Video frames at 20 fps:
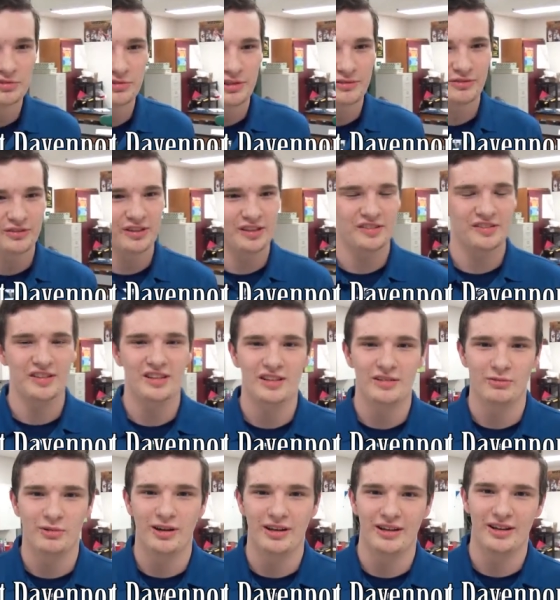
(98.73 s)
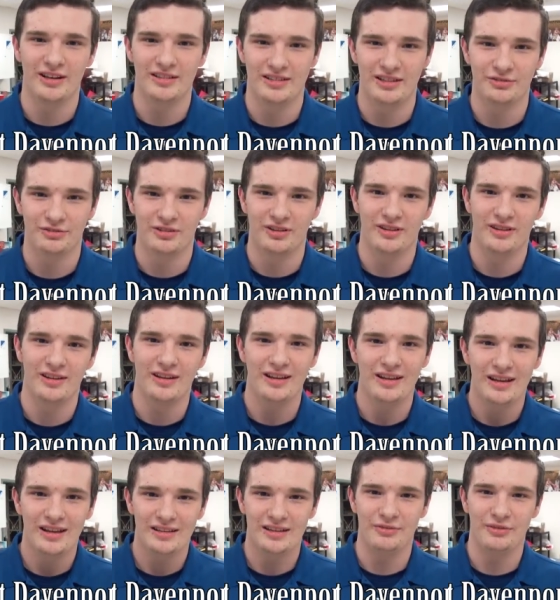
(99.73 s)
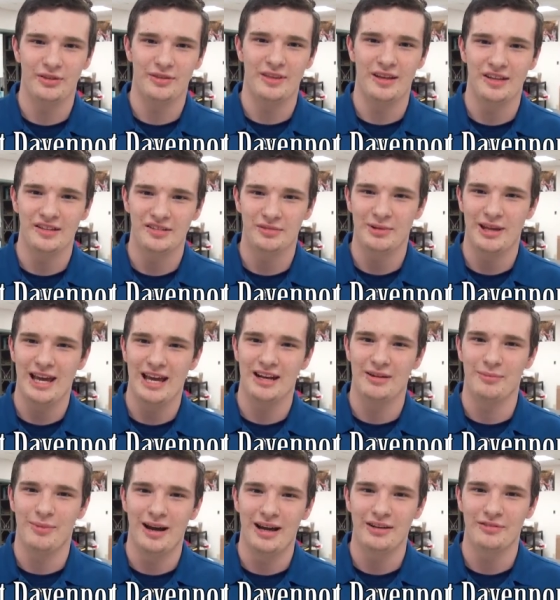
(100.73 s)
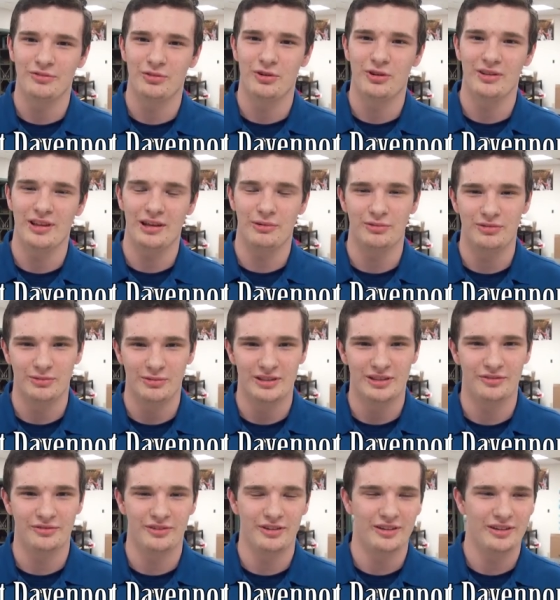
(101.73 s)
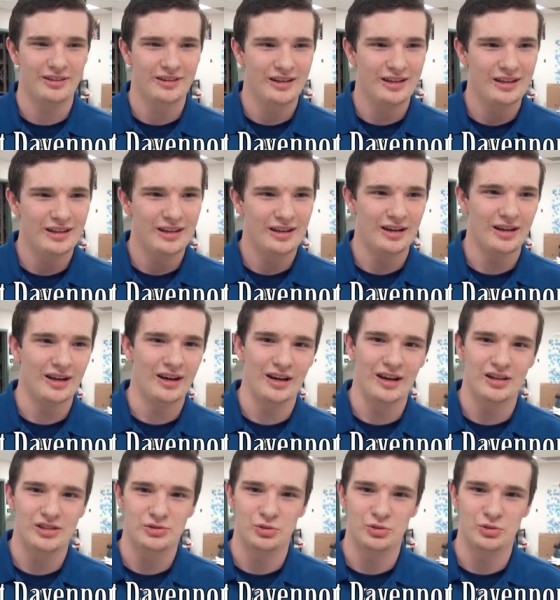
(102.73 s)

was really fun to see what uh, different, different things that we had in mind for it, like what, what different uh,